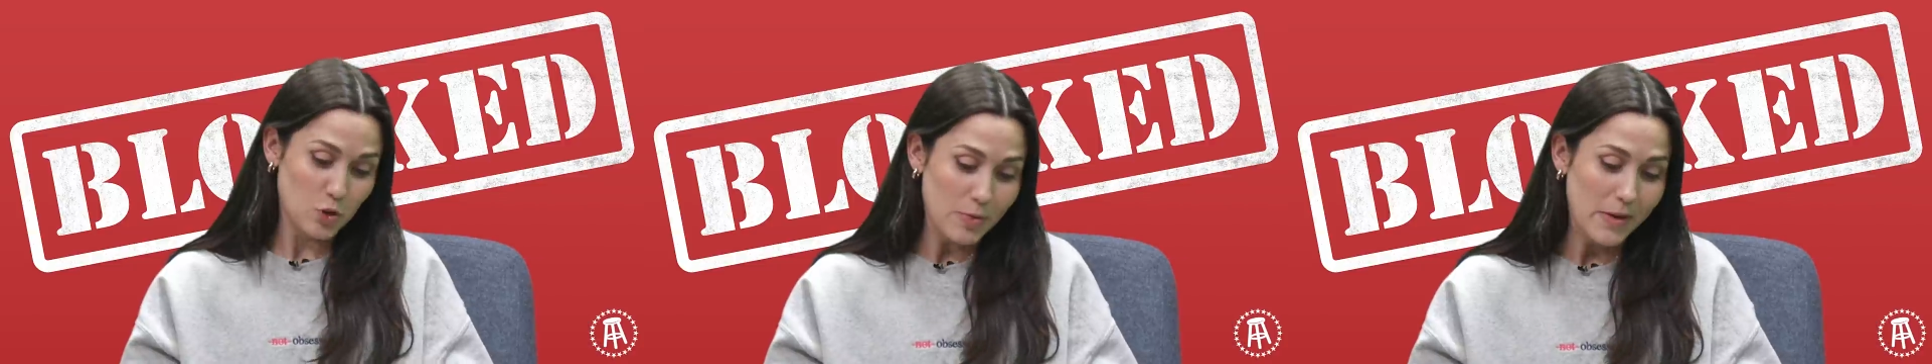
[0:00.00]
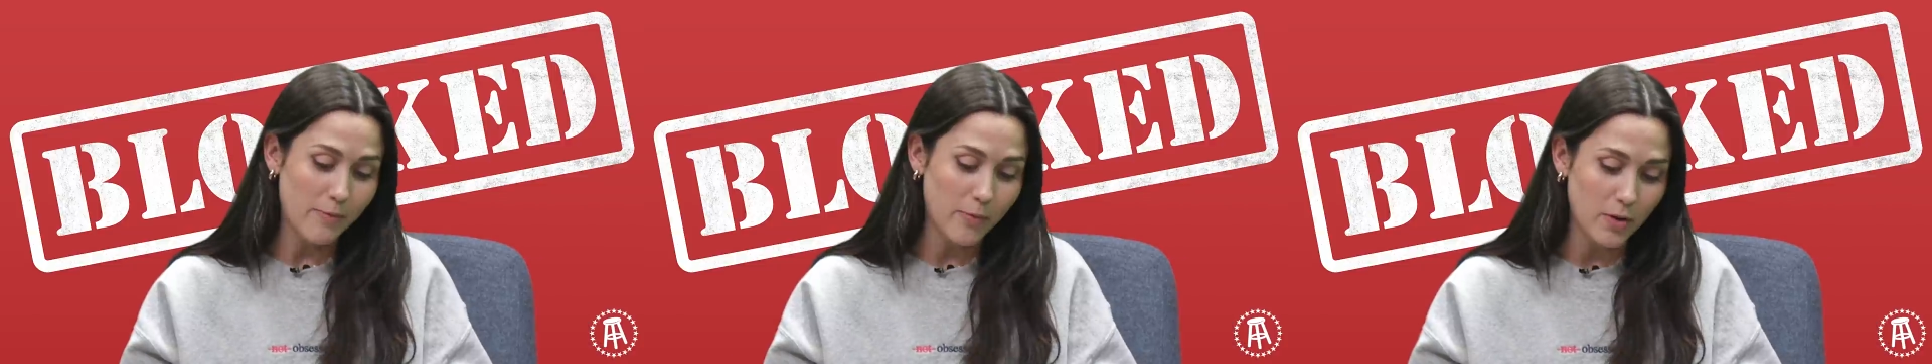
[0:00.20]

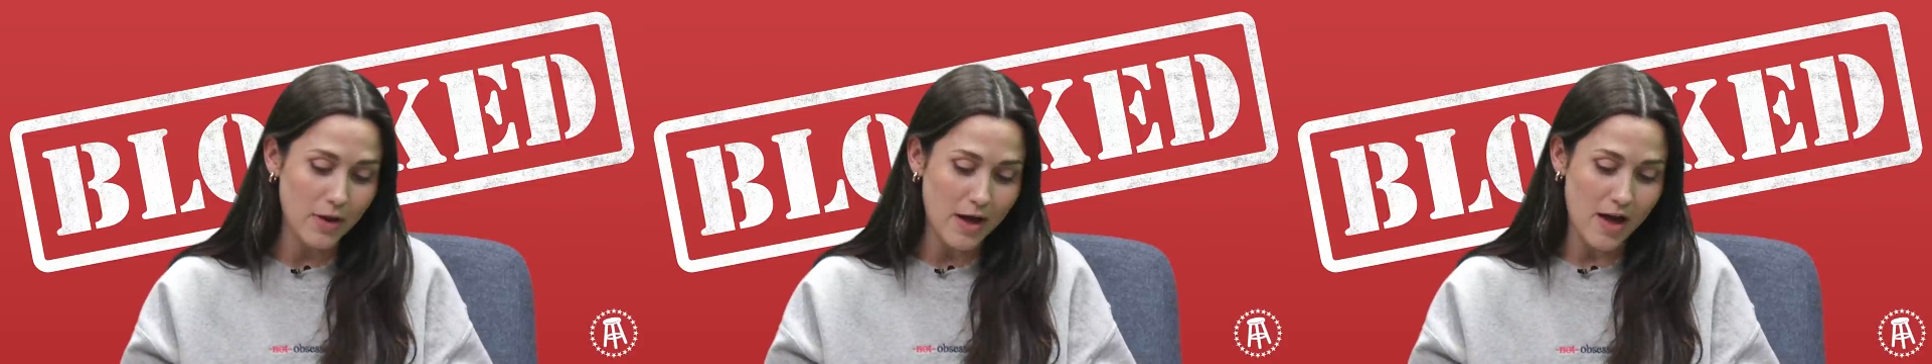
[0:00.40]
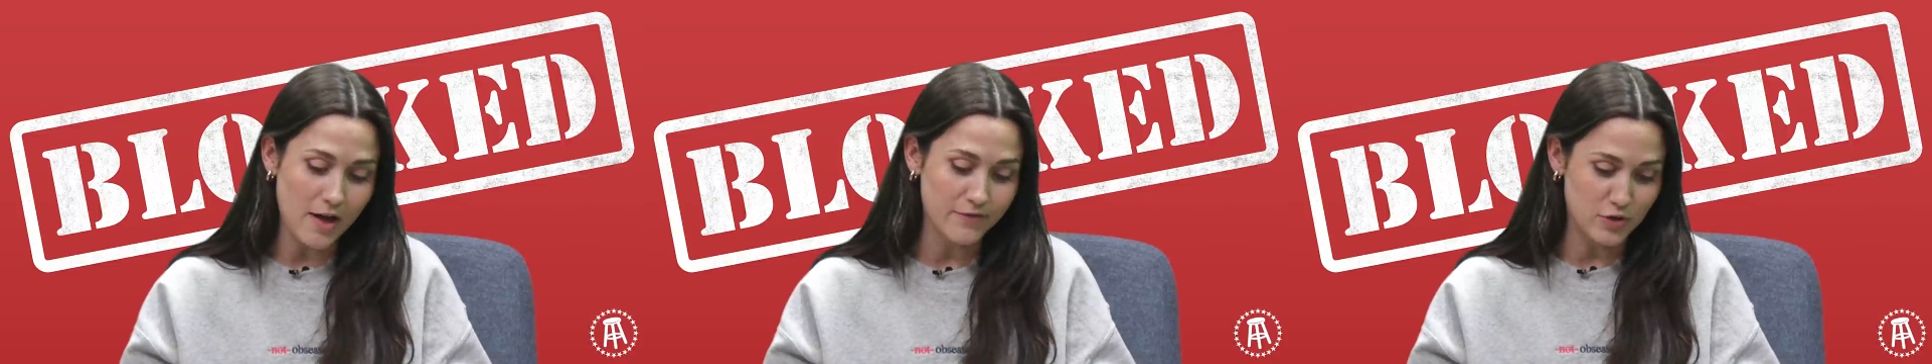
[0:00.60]
Two
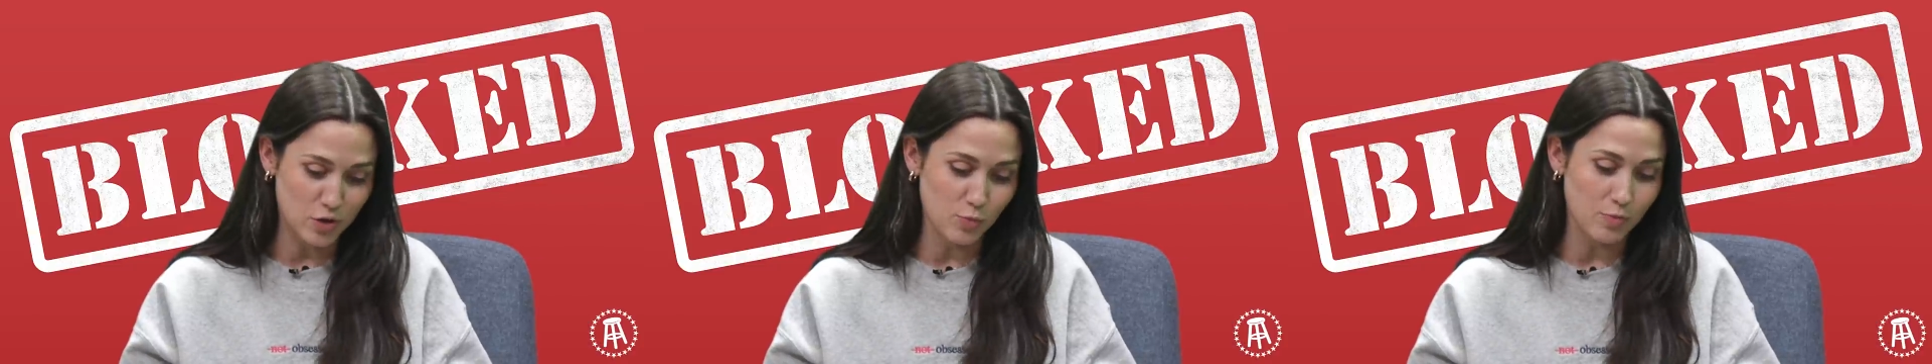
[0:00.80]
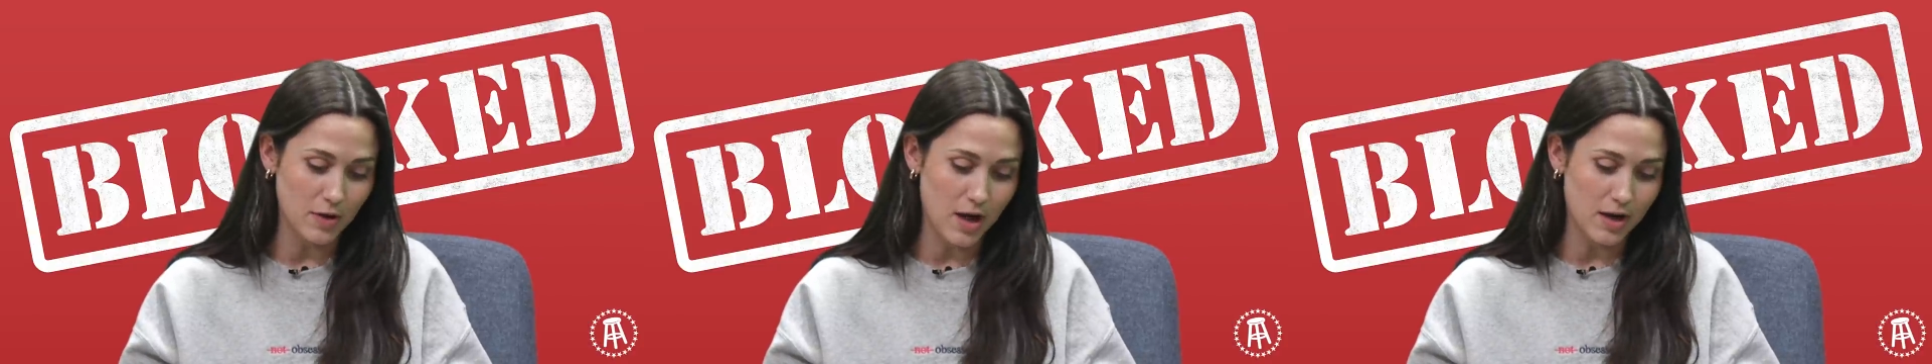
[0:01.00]
people have
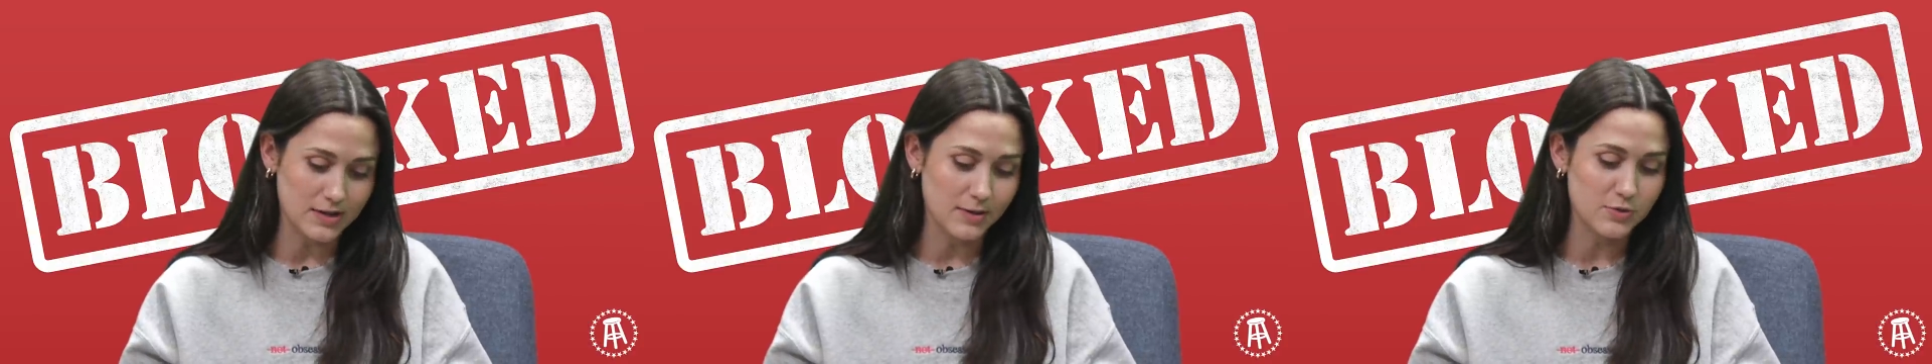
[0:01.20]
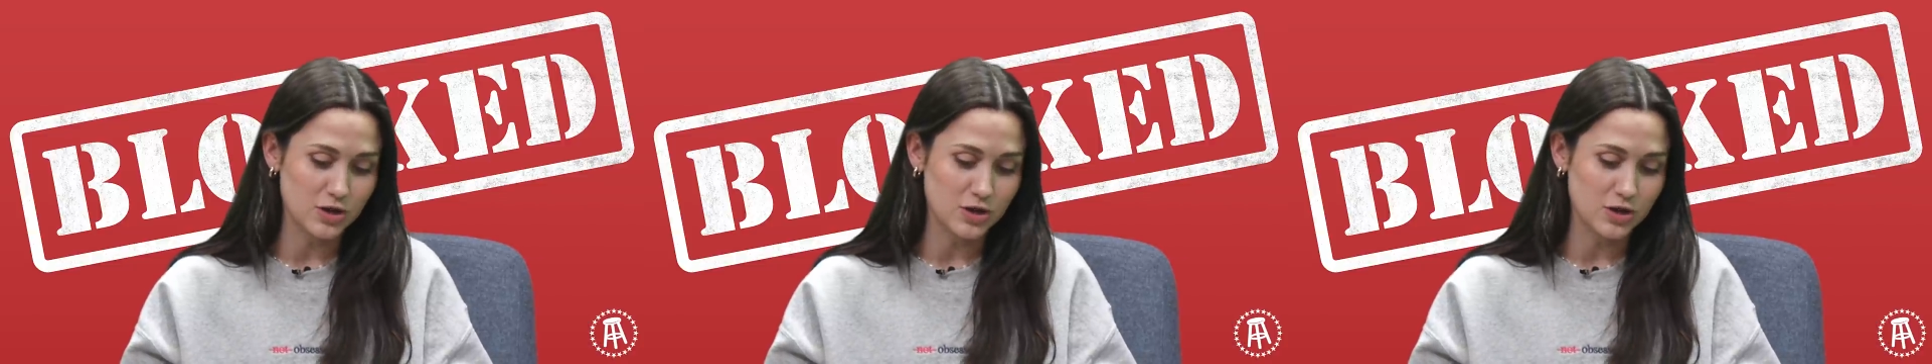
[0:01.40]
you blocked.